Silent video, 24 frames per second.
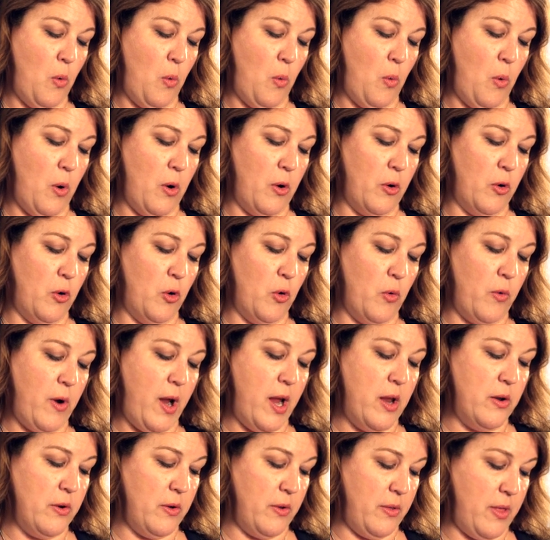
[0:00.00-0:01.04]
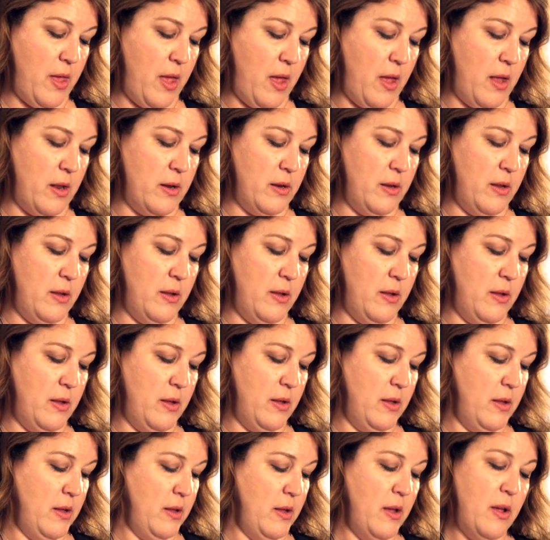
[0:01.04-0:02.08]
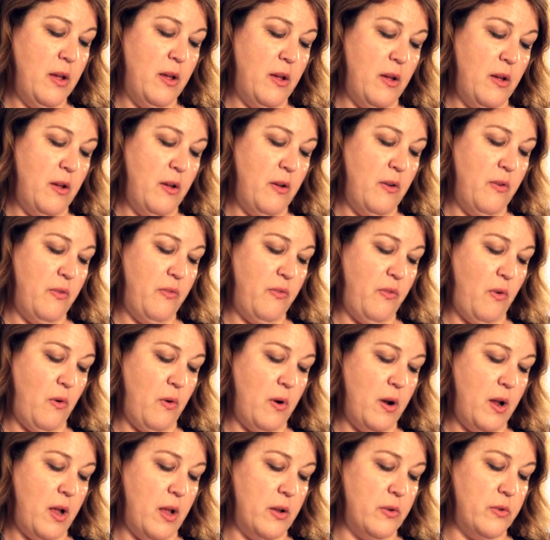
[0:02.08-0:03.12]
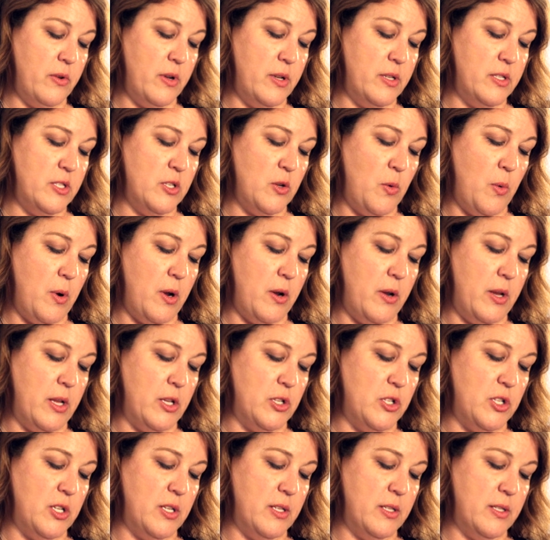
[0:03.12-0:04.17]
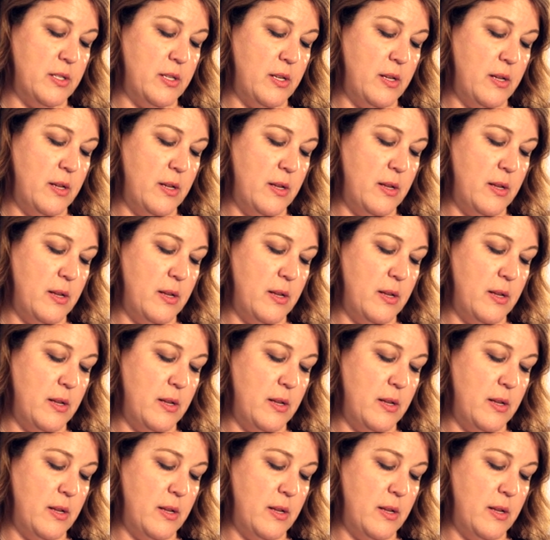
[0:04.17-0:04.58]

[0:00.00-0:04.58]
or greater than 400 square inches.